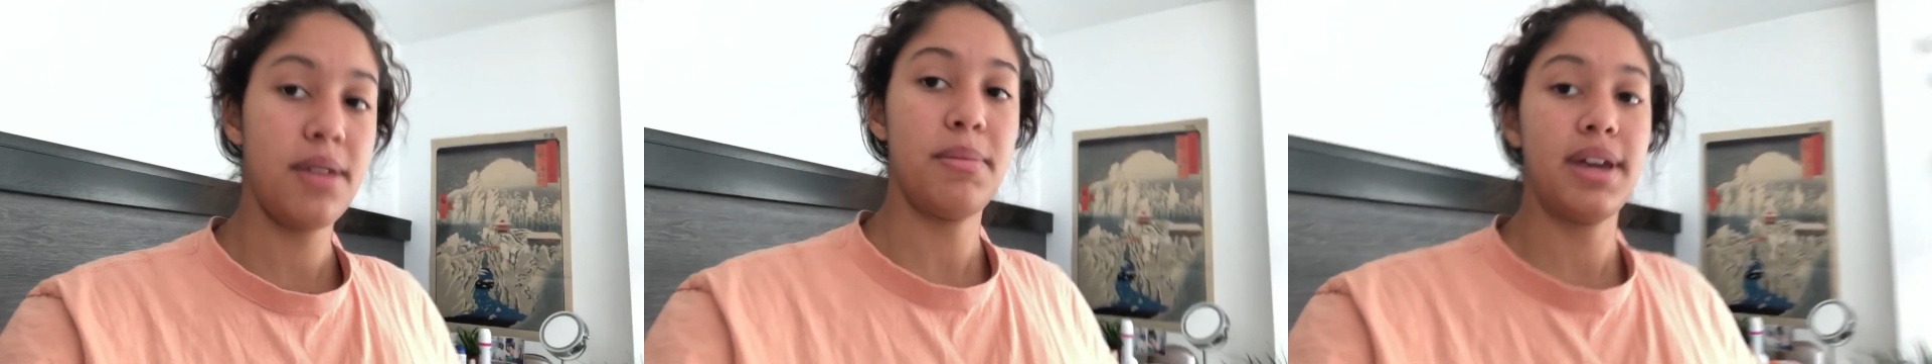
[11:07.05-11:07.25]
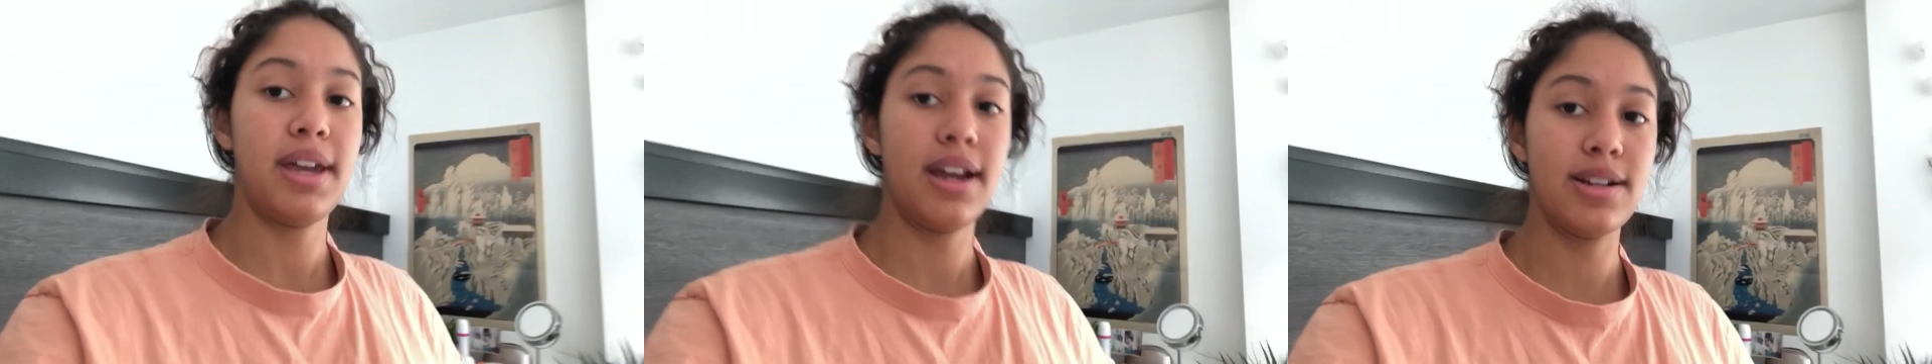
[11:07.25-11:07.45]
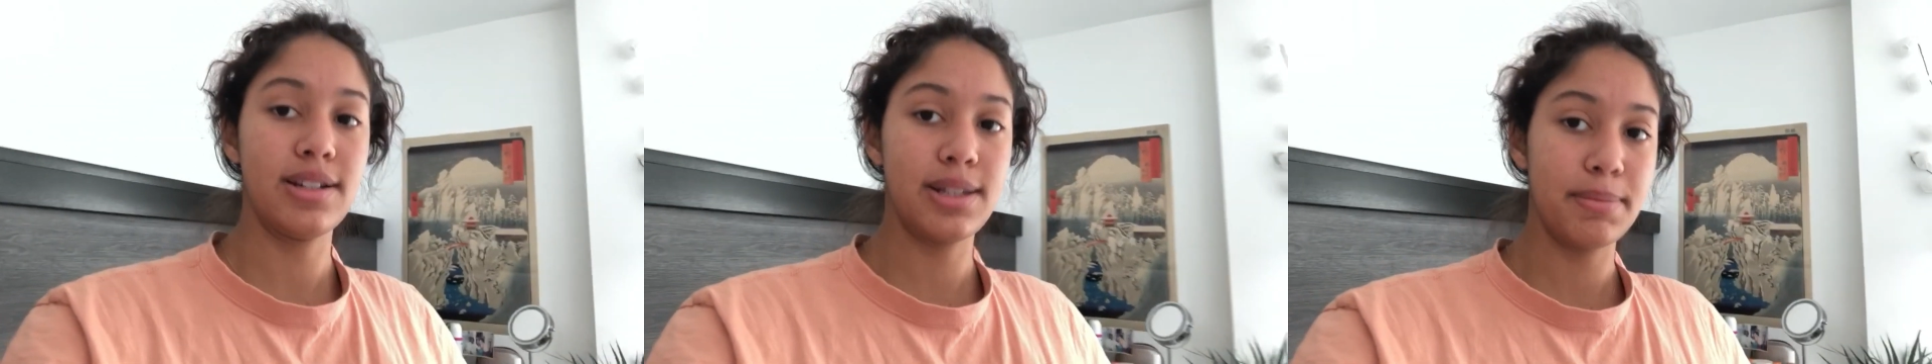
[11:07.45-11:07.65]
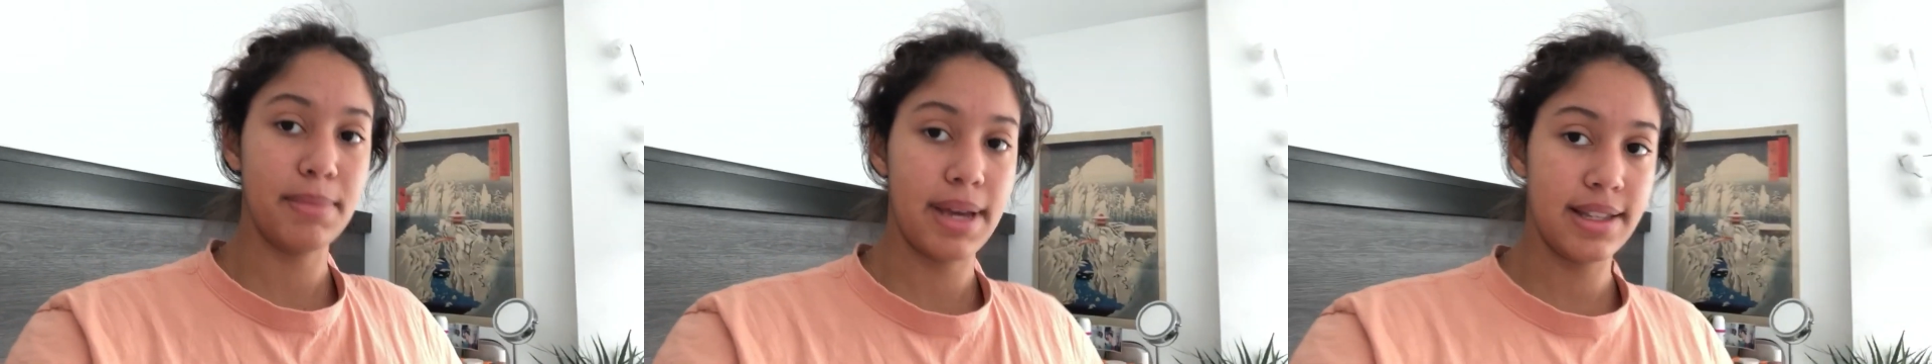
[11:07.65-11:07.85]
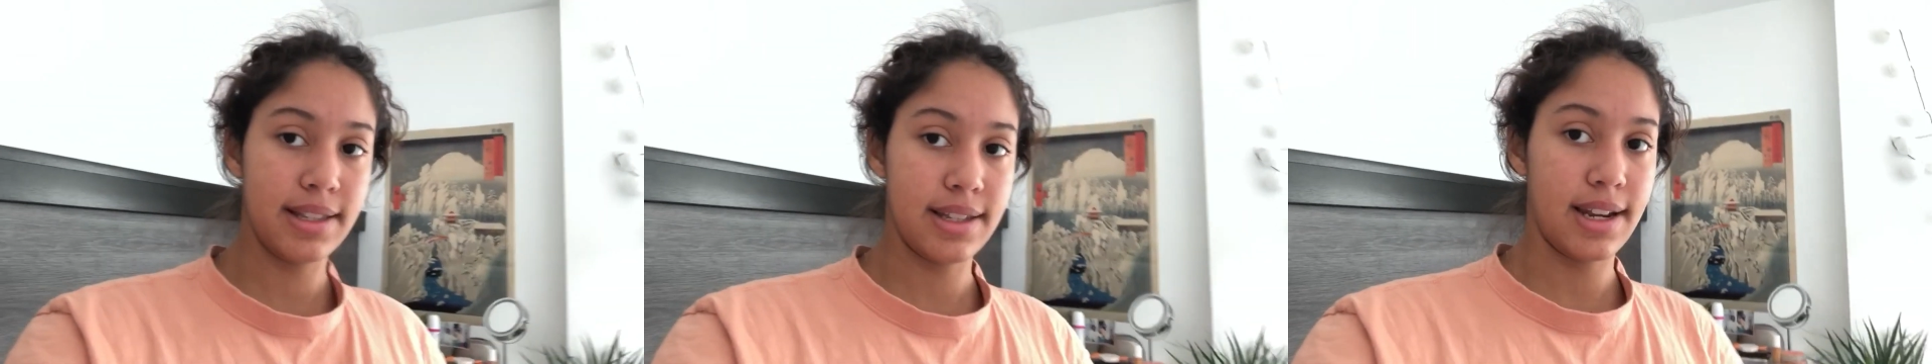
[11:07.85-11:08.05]
My hair's a
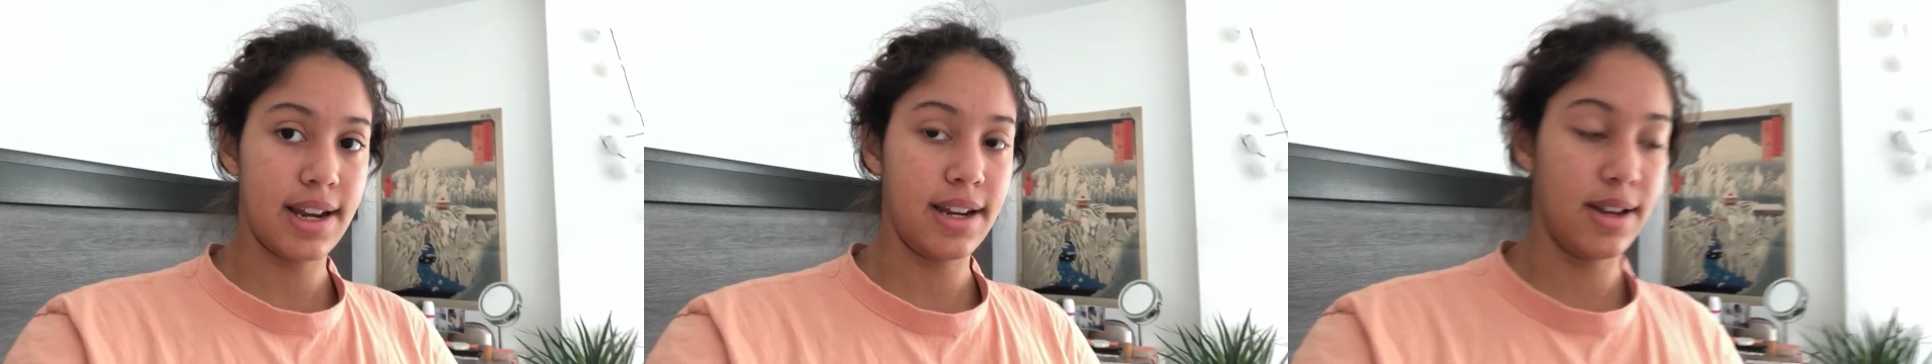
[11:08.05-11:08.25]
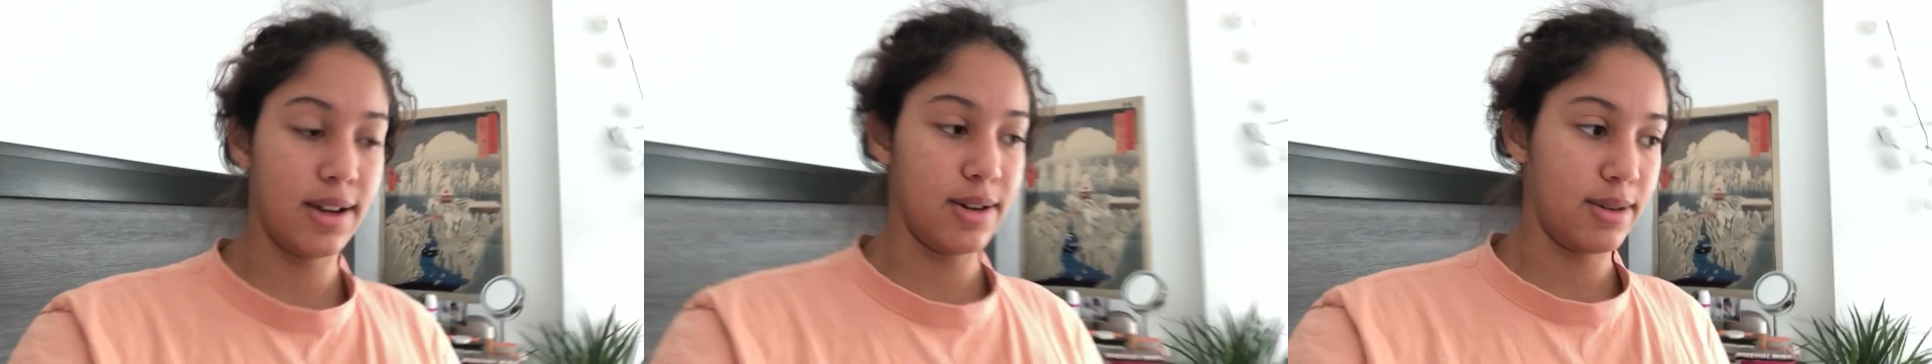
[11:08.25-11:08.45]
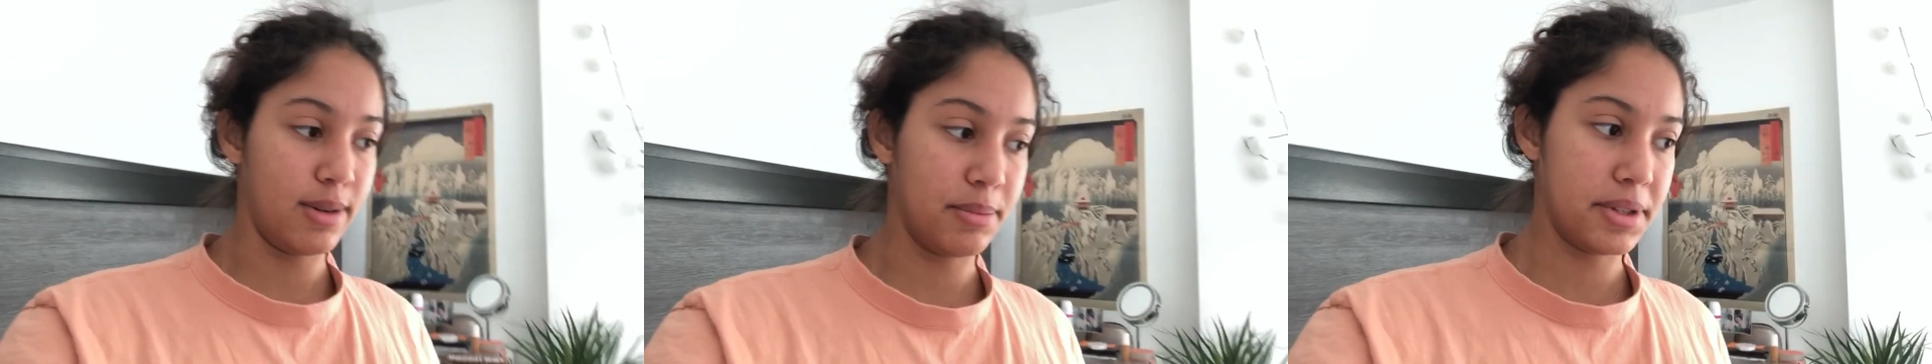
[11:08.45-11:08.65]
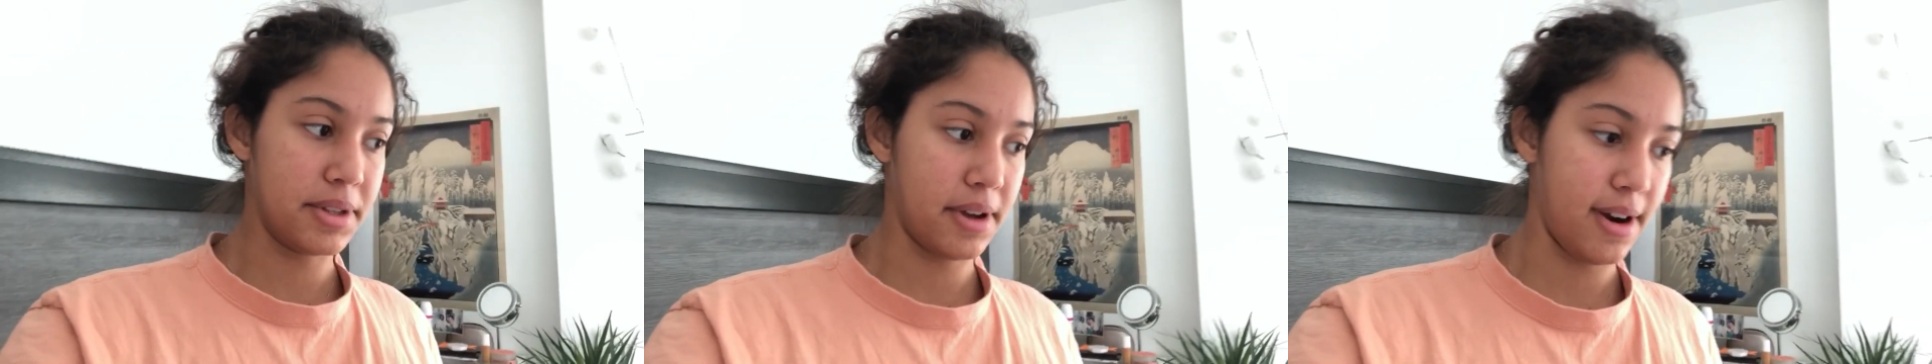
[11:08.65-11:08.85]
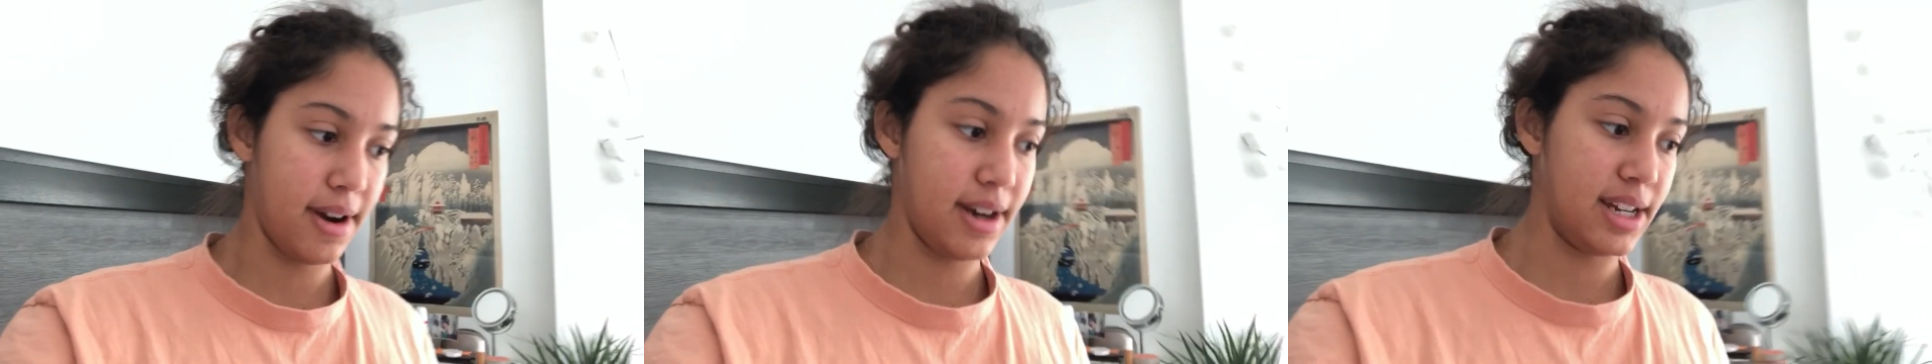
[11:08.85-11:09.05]
mess, and I know, I'm
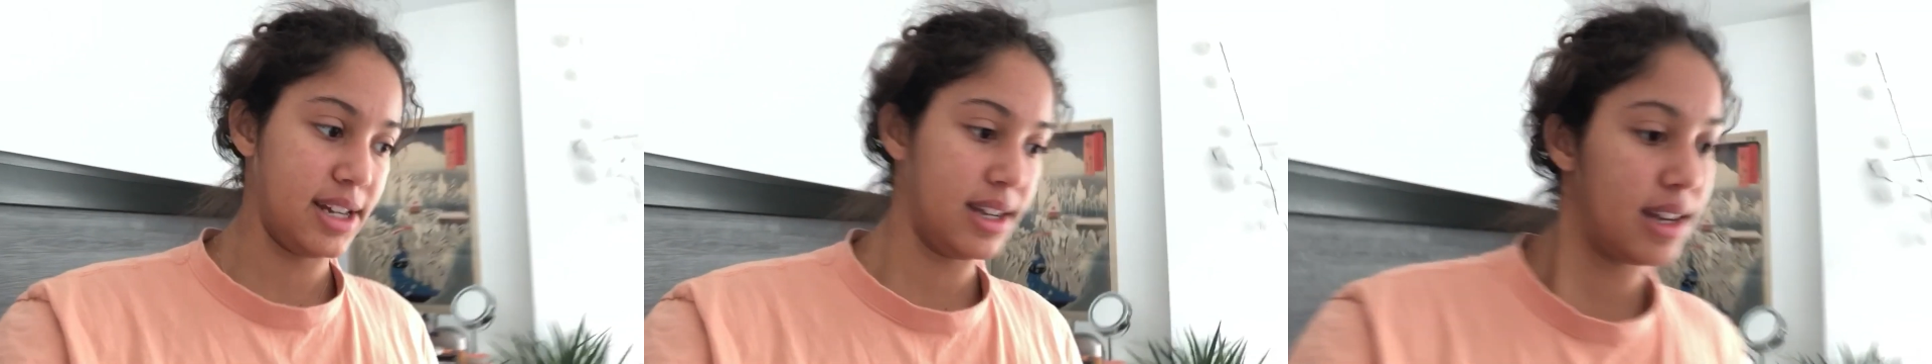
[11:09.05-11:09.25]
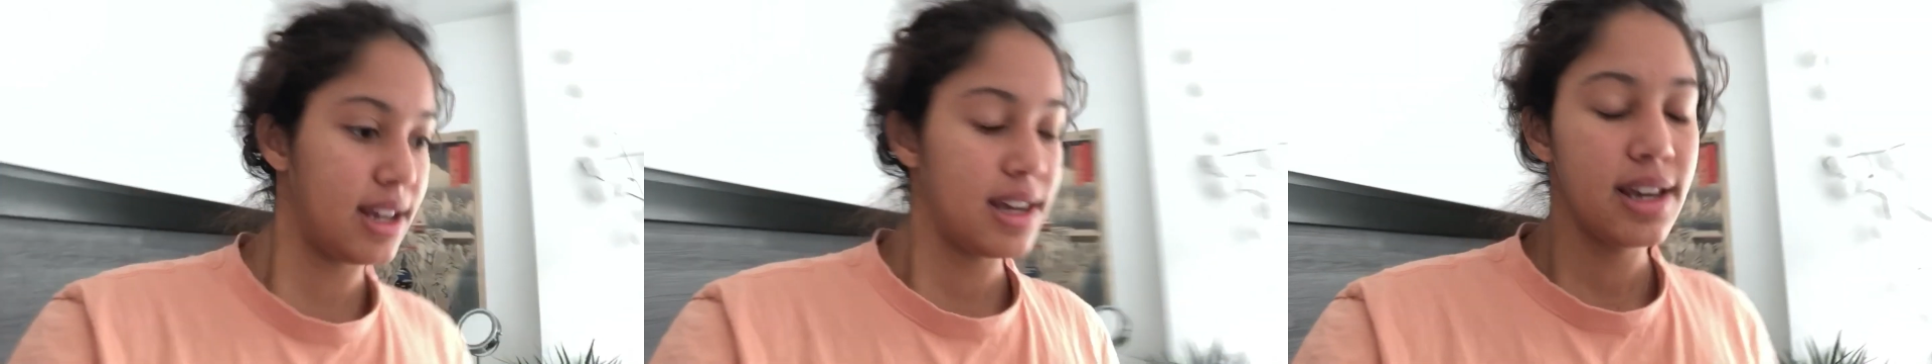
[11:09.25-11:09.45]
sorry.